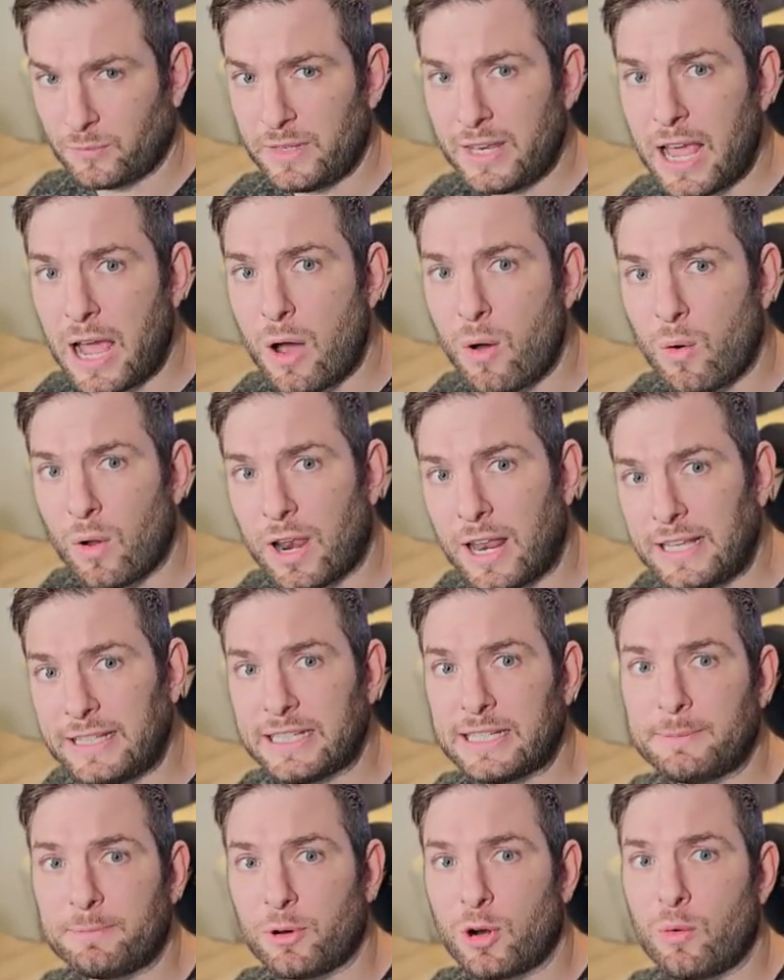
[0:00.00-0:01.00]
Now,
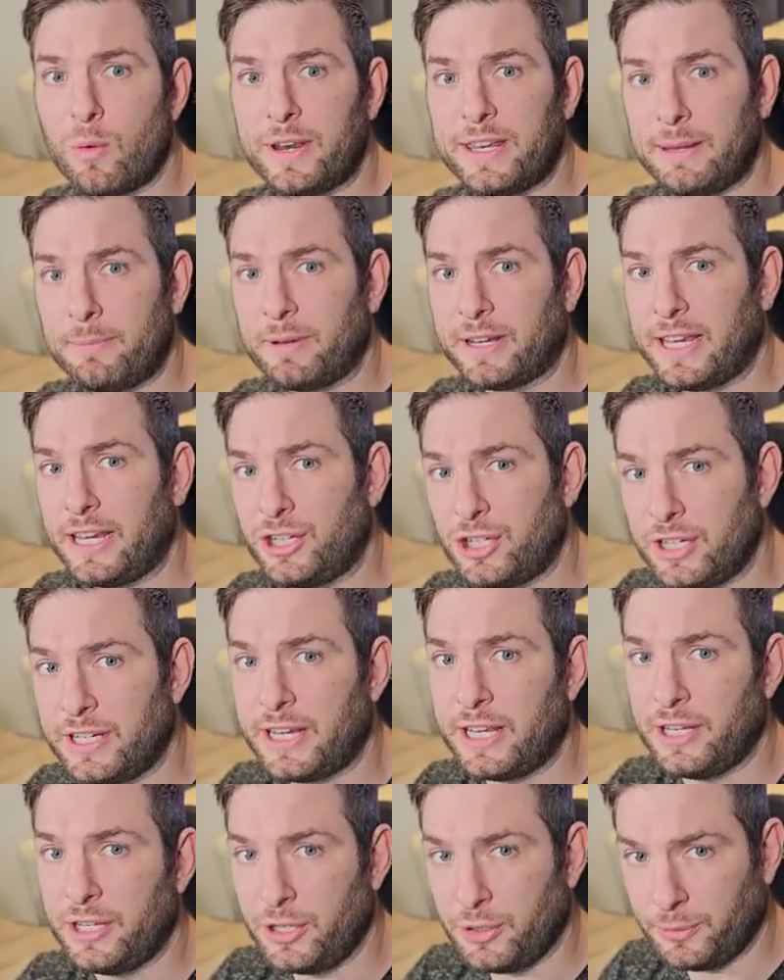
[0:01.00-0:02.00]
let's explore what the application
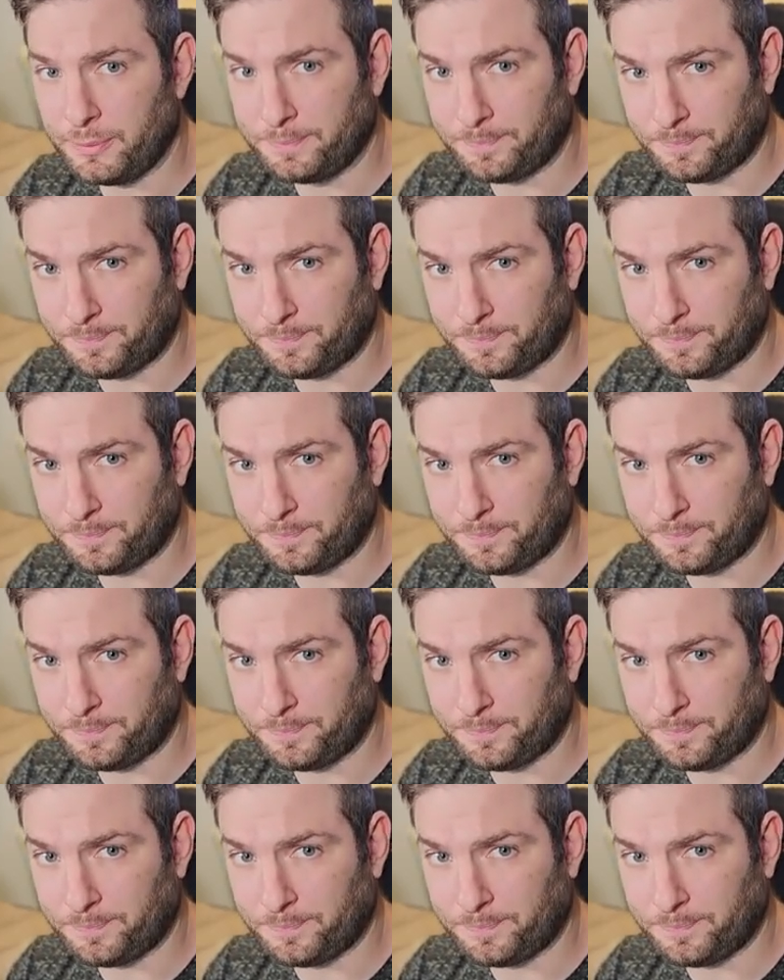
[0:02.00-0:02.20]
can do.